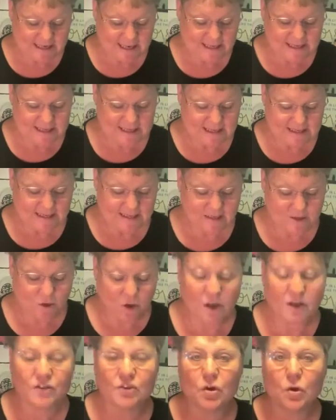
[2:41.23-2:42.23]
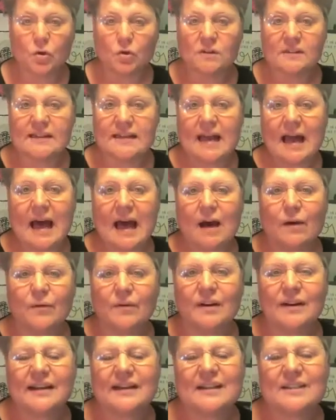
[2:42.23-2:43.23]
and this is called Golden
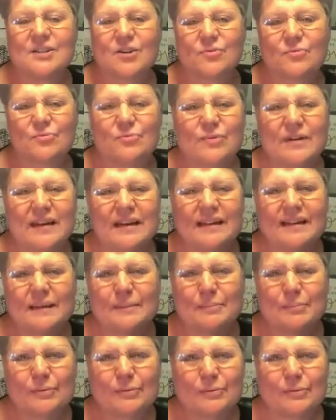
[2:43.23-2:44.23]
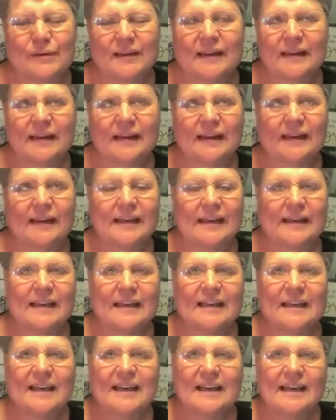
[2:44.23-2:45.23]
Hour, and it's a really pretty
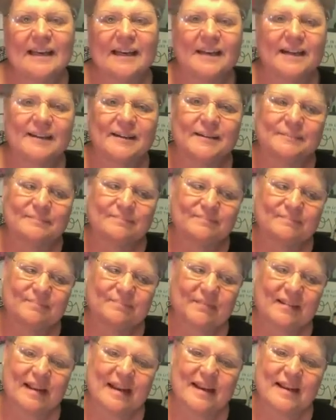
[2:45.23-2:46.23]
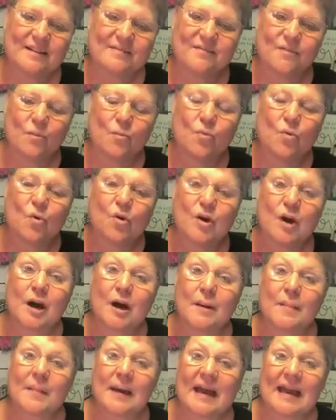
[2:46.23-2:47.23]
kind of warm